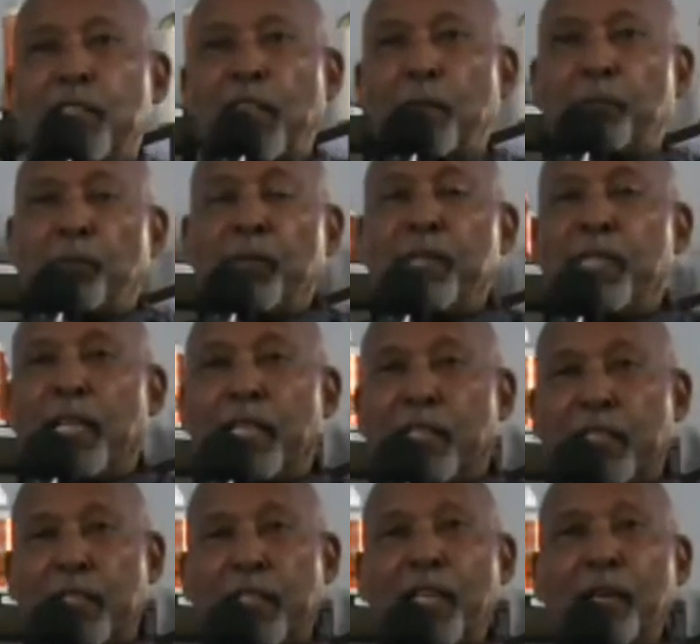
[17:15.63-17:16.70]
that
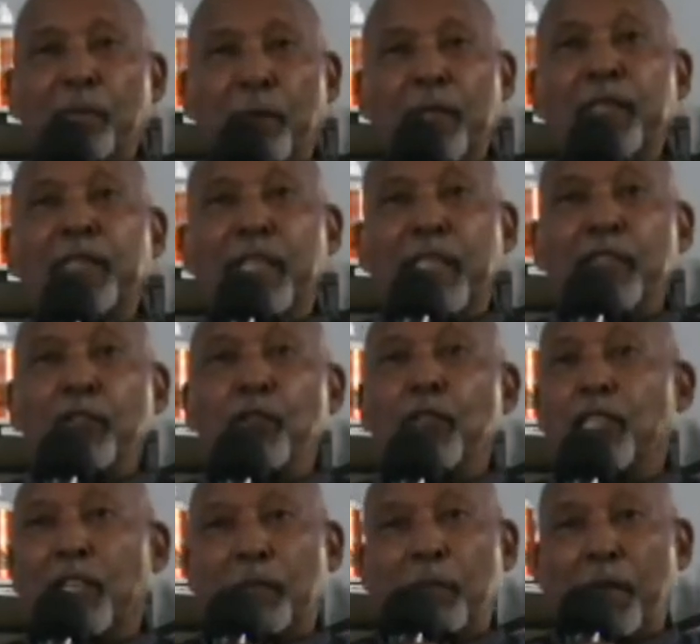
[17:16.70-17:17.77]
predated Columbus, and you can
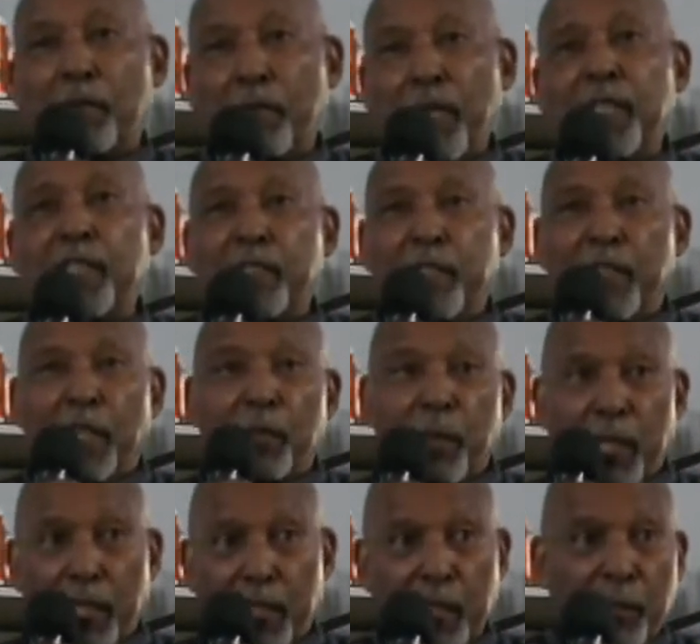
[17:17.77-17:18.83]
look at my face and tell me,
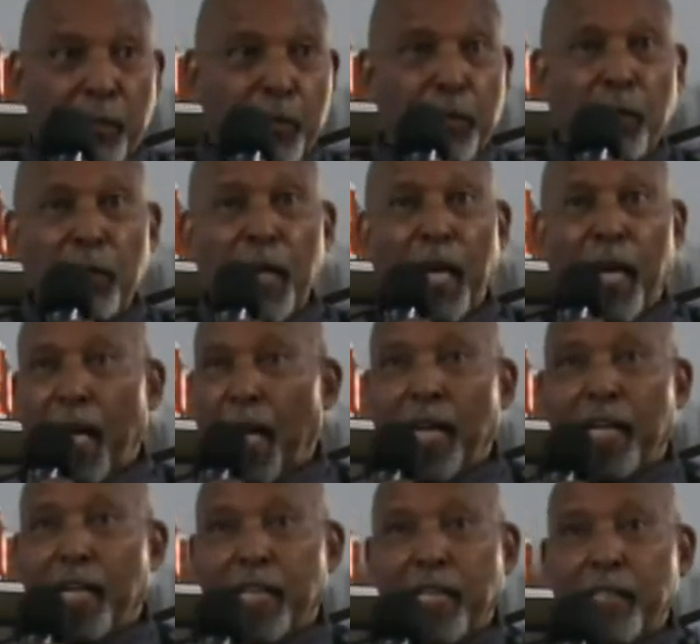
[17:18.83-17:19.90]
like some of you, I
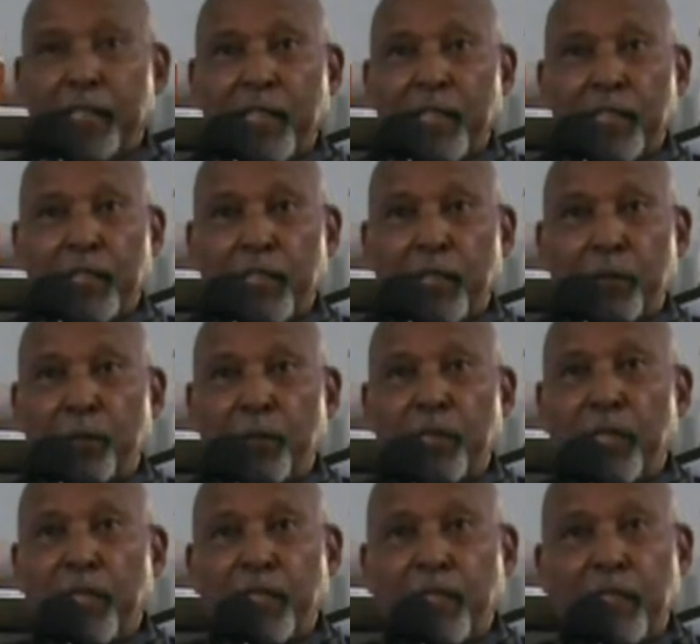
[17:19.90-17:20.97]
got ancestors that
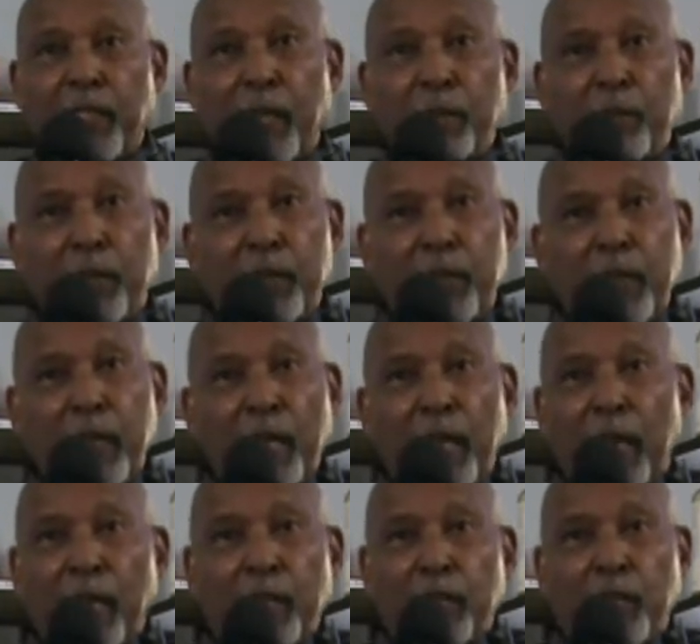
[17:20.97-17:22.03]
predated Columbus.
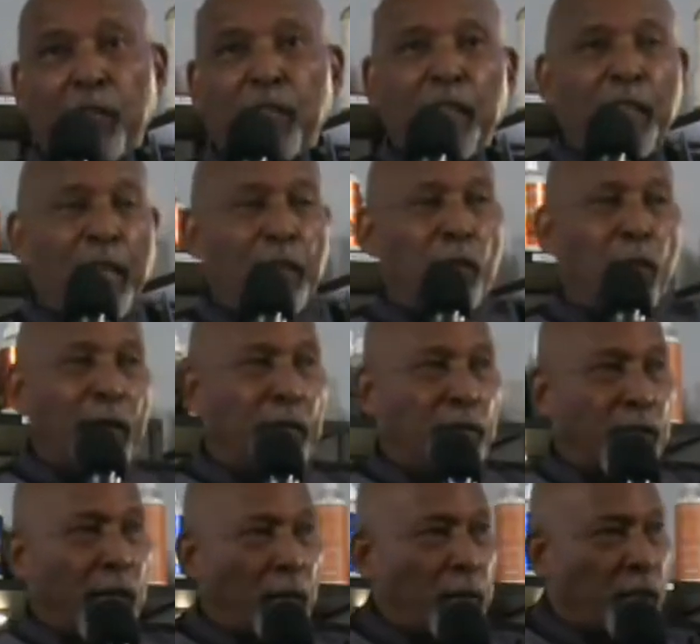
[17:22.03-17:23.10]
I used to clean their grave
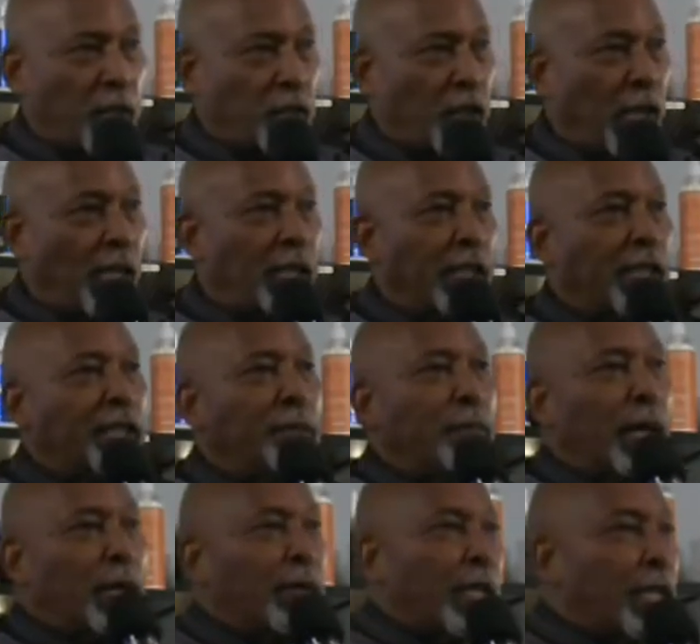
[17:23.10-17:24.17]
when I was a child. They didn't
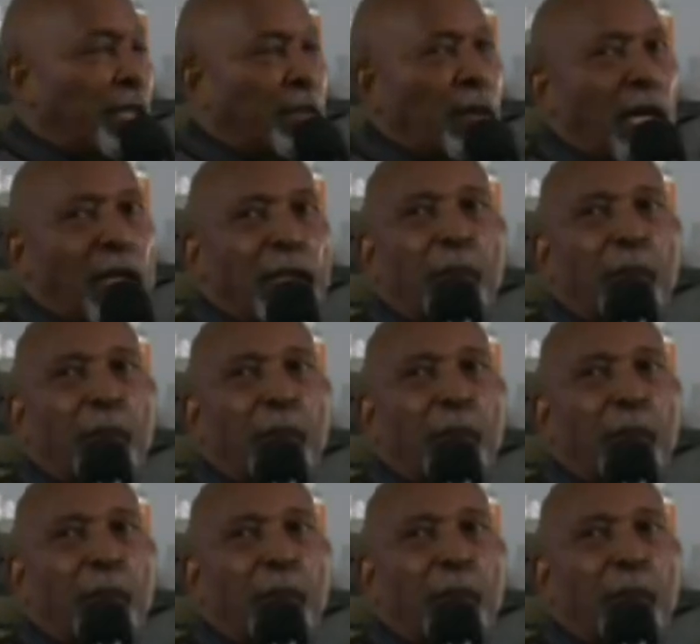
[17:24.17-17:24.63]
bury in the ground, they